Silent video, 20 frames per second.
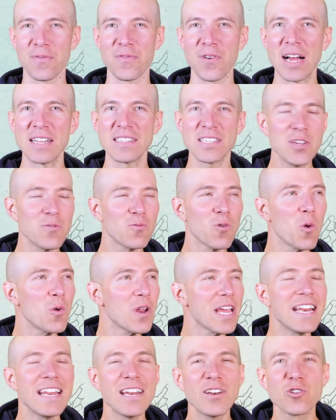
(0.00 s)
France, he
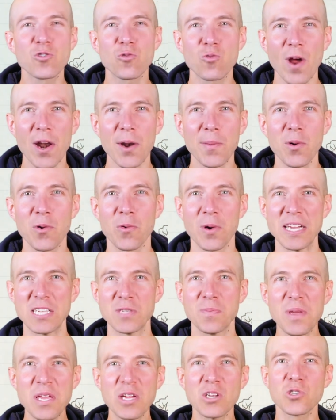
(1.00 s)
rode an incredible
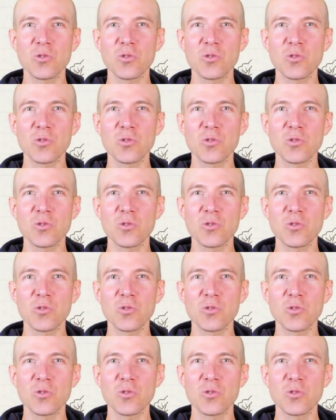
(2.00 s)
race, being